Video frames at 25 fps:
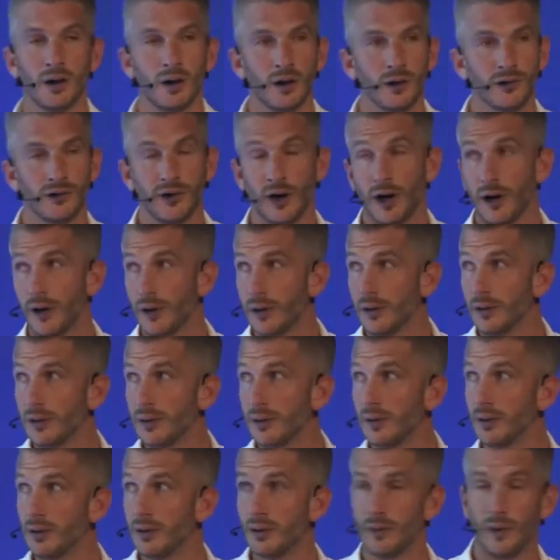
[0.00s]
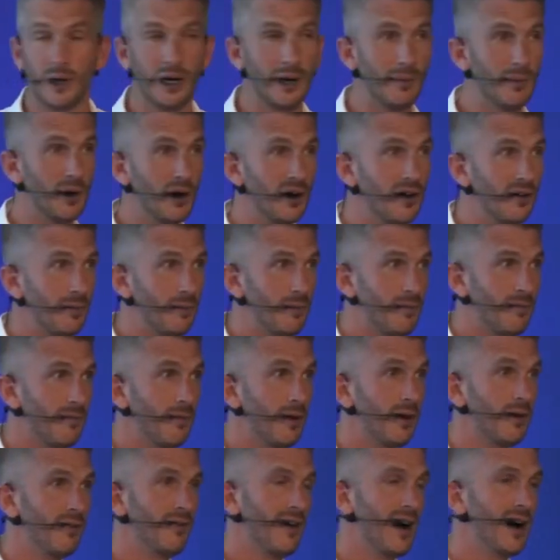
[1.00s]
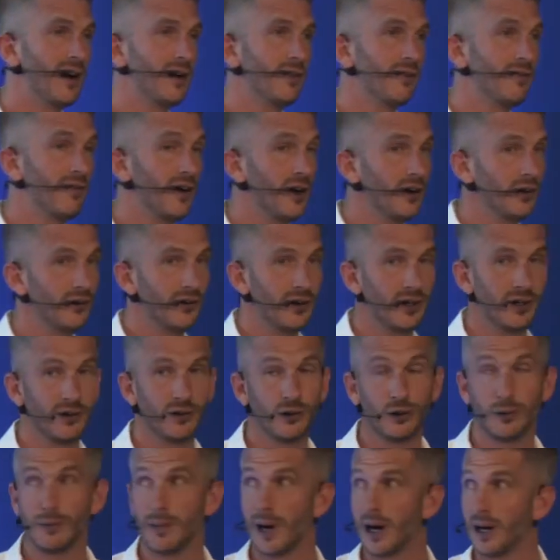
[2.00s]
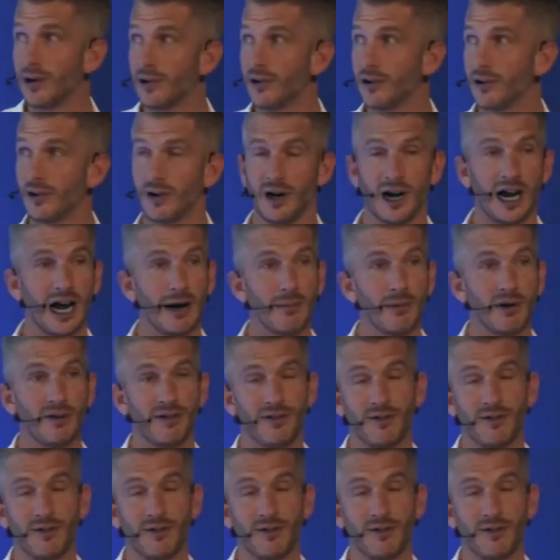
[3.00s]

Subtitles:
So, while I'm not a fan of fasting too much, I am a